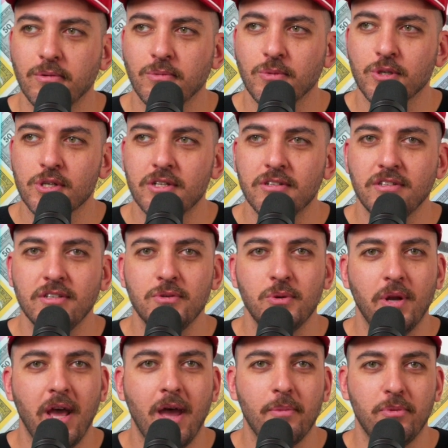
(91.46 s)
We're going to see what
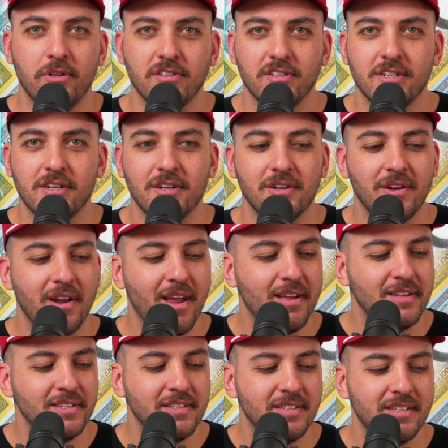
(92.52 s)
happens here.
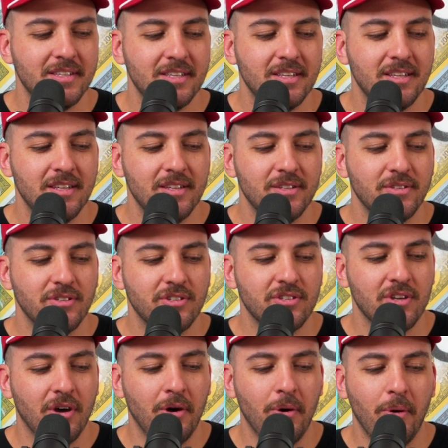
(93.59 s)

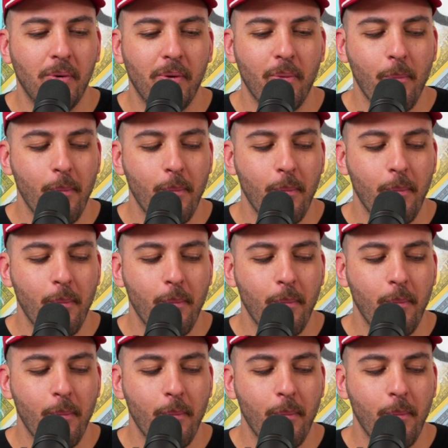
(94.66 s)
So,